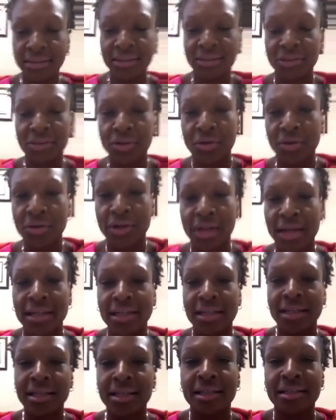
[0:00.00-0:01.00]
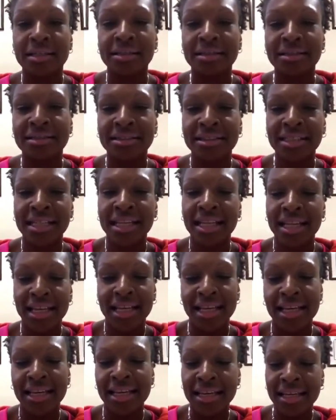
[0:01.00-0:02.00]
It's your girl Ike here,
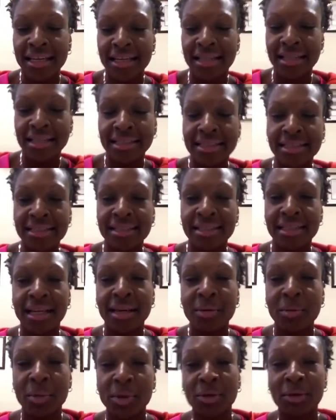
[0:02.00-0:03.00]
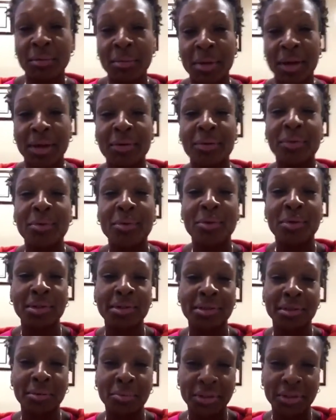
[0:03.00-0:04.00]
and today we talking about orders of